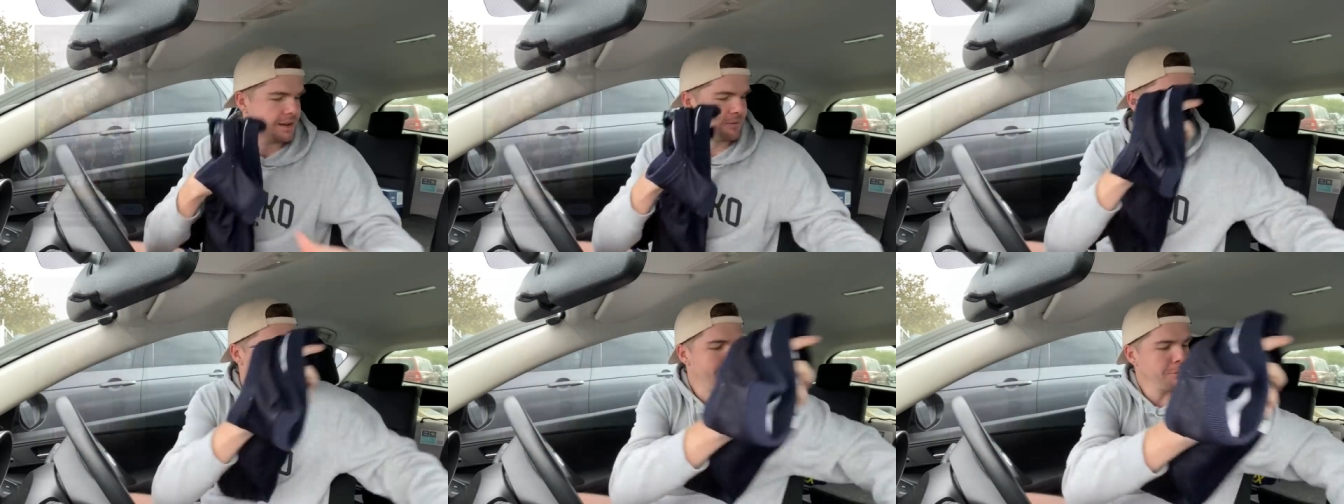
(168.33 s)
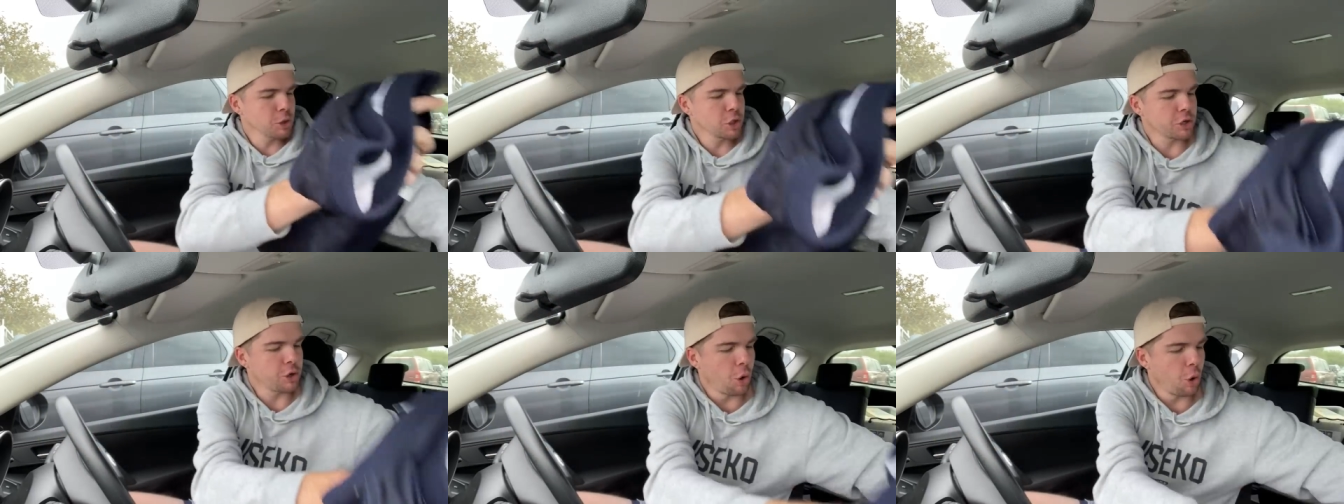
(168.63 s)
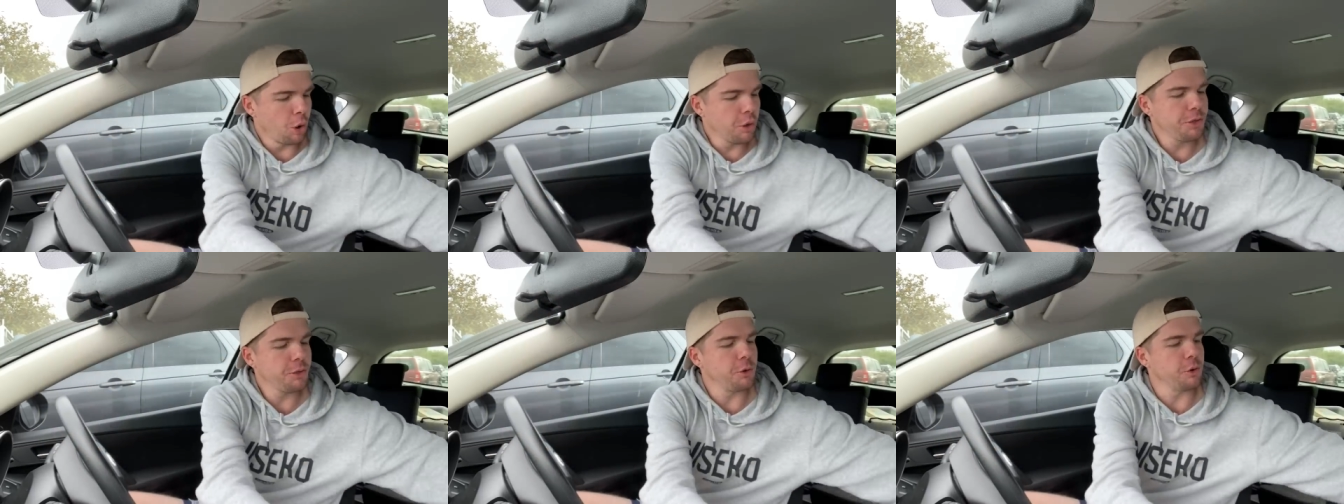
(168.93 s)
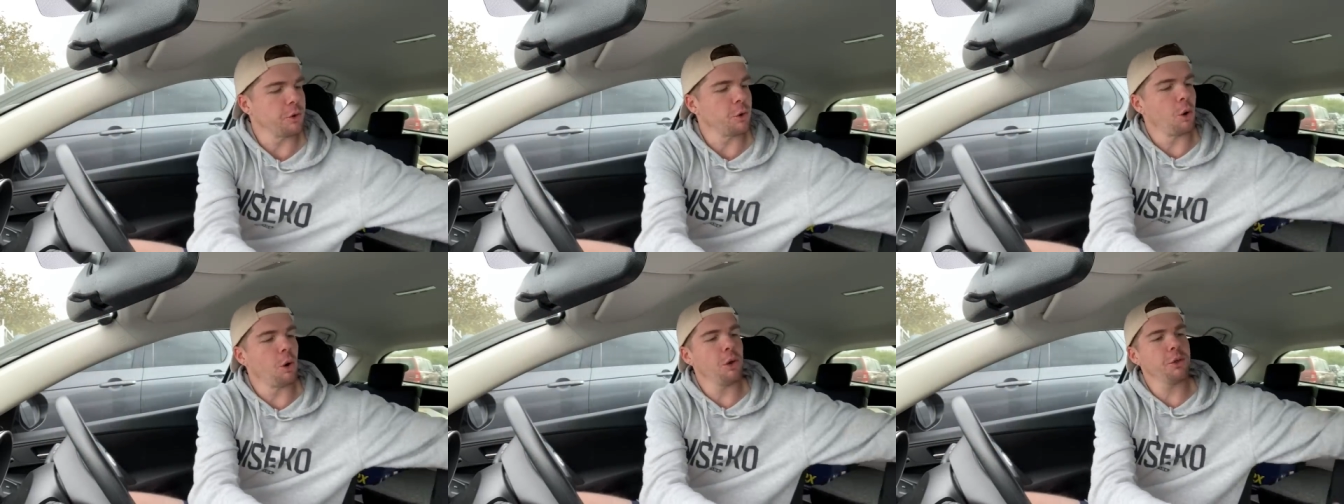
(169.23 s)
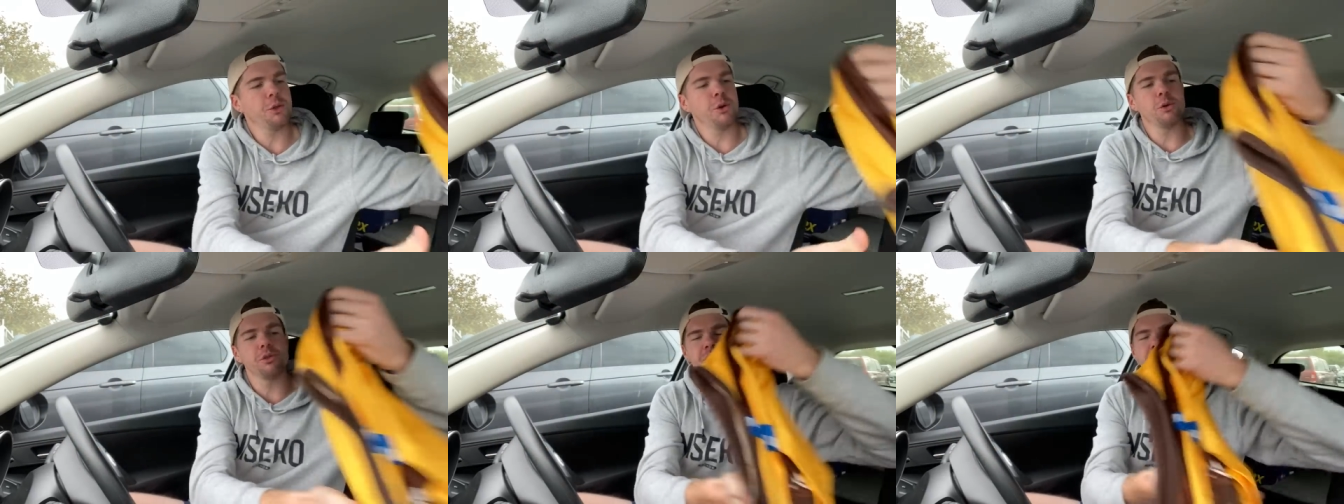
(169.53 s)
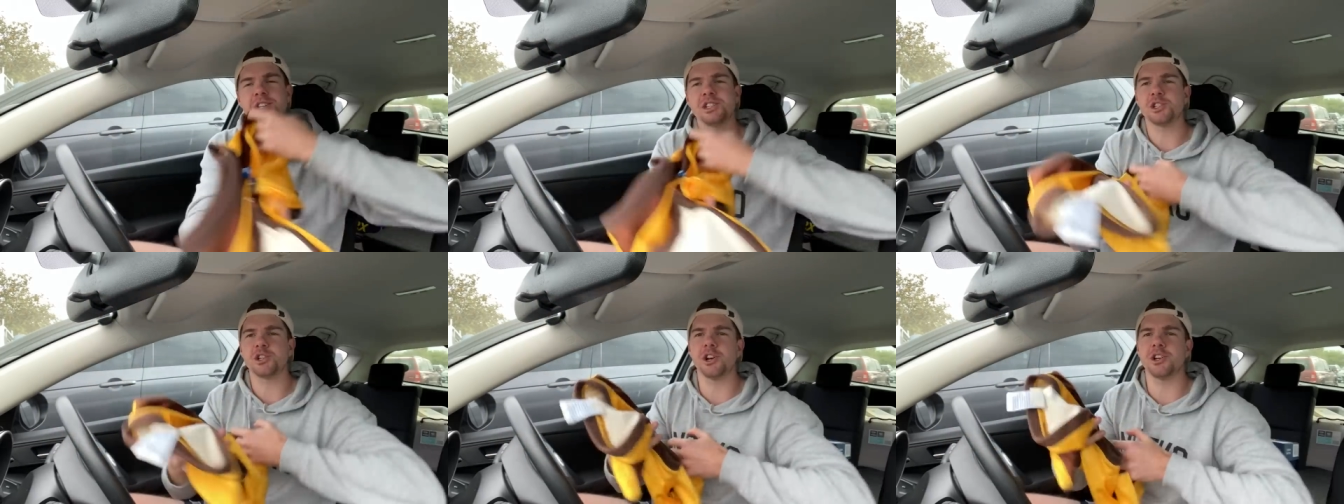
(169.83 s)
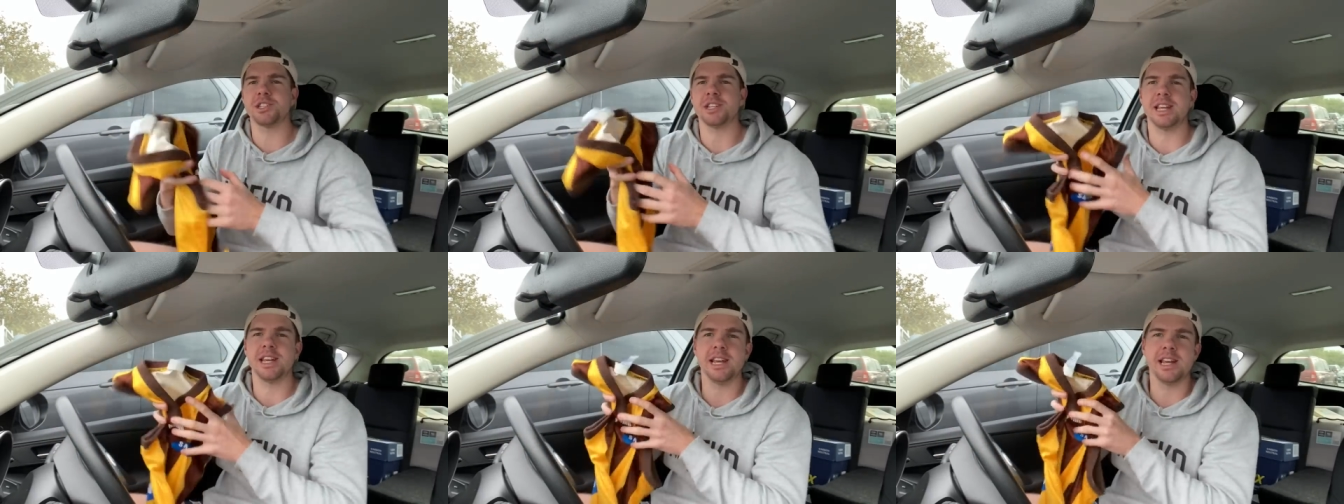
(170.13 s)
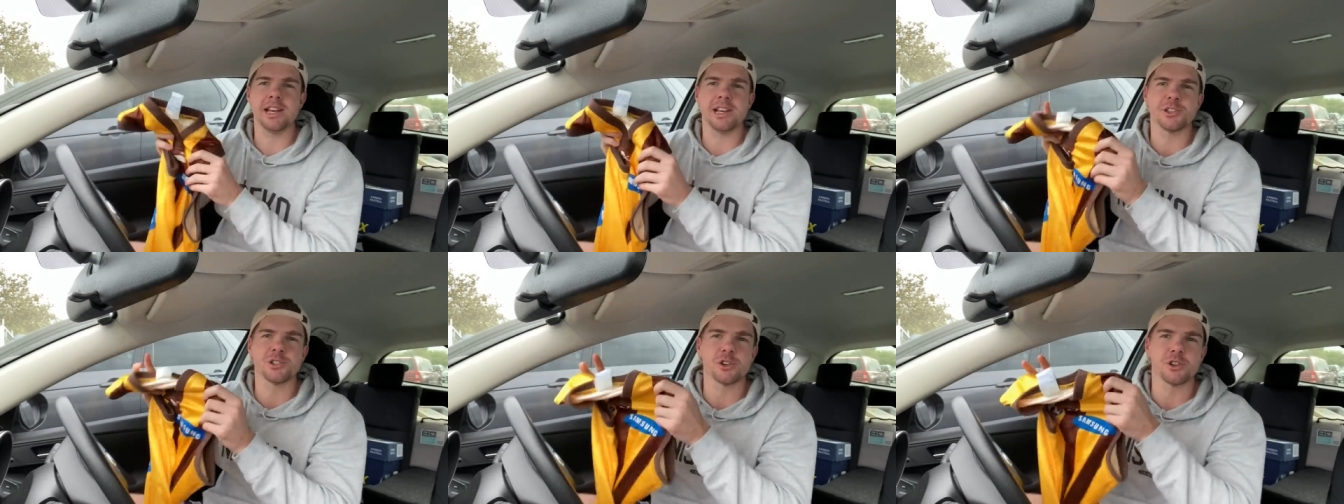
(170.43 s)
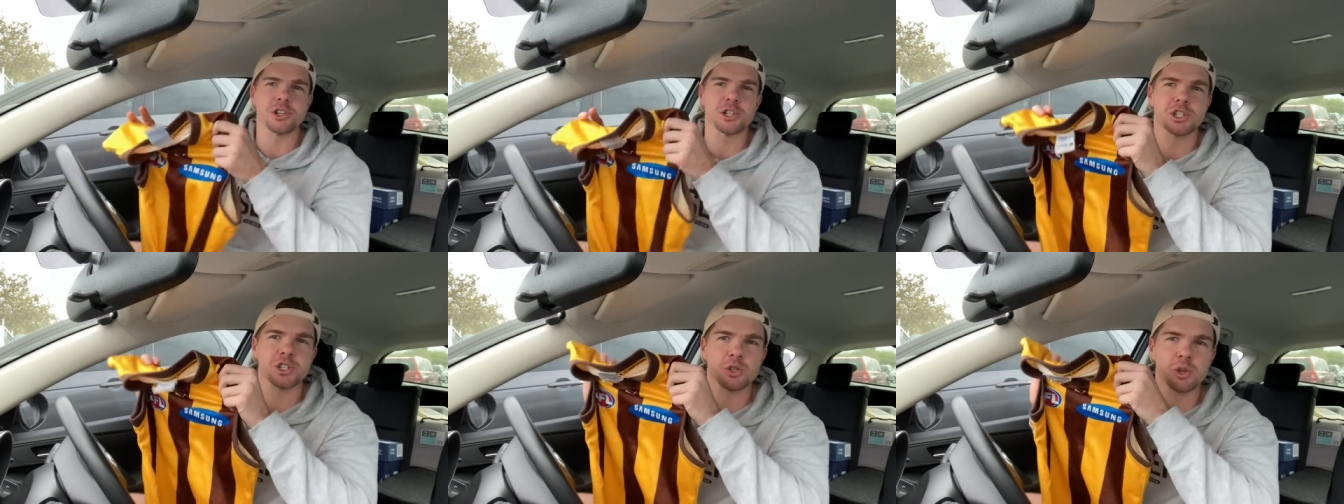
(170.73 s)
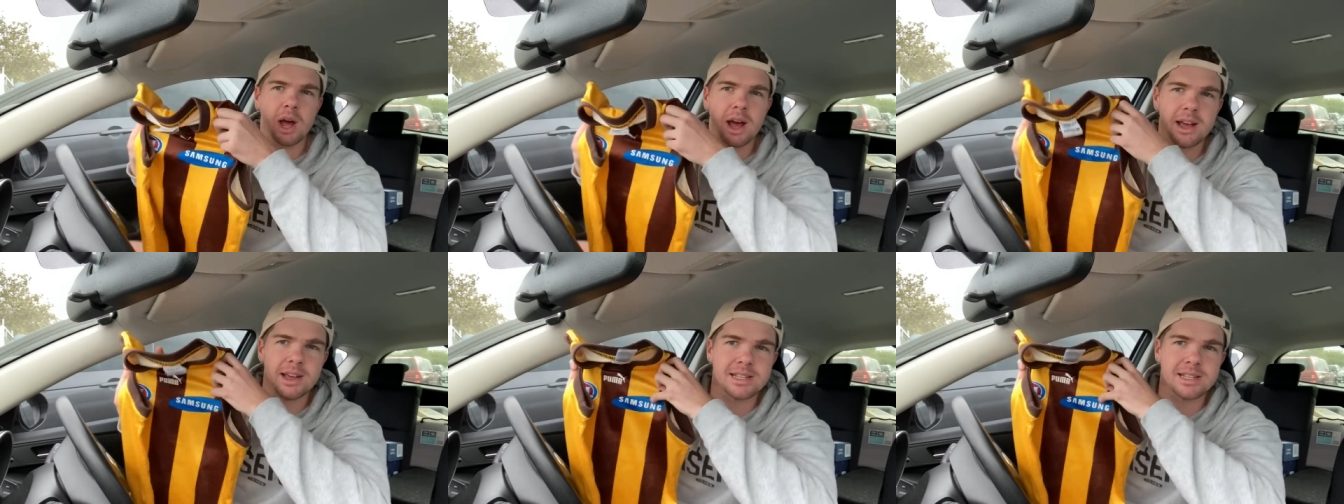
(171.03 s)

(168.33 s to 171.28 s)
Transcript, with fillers: If you have a look at Hawthorn, Hawthorn, this jersey here has got a, uh,